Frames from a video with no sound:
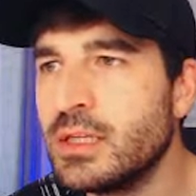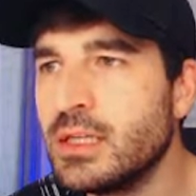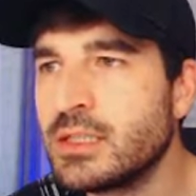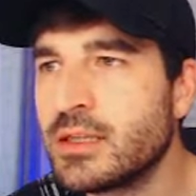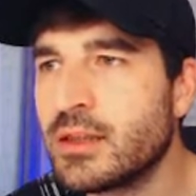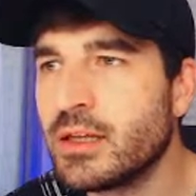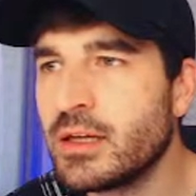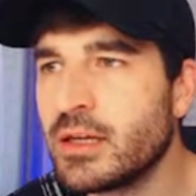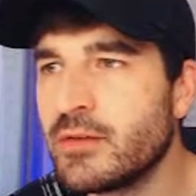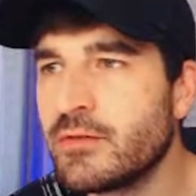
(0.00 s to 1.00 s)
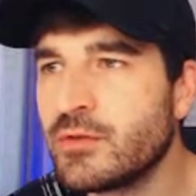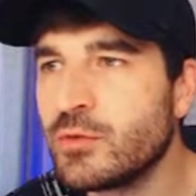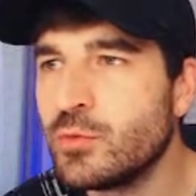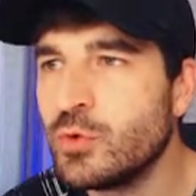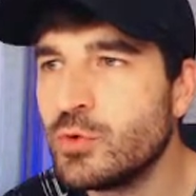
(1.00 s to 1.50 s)
thing have to move
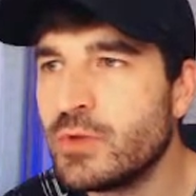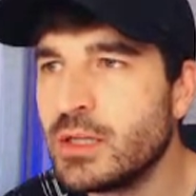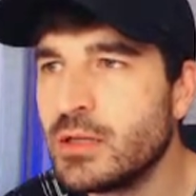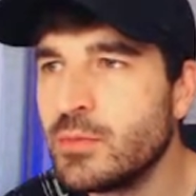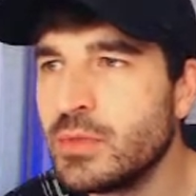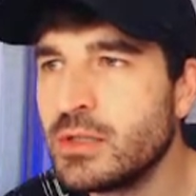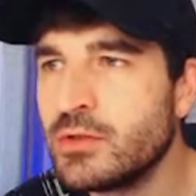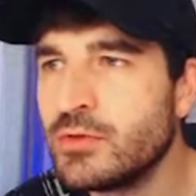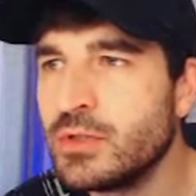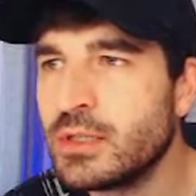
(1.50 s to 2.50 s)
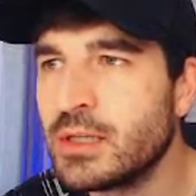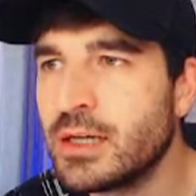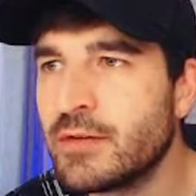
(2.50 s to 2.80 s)
a little bit to the left.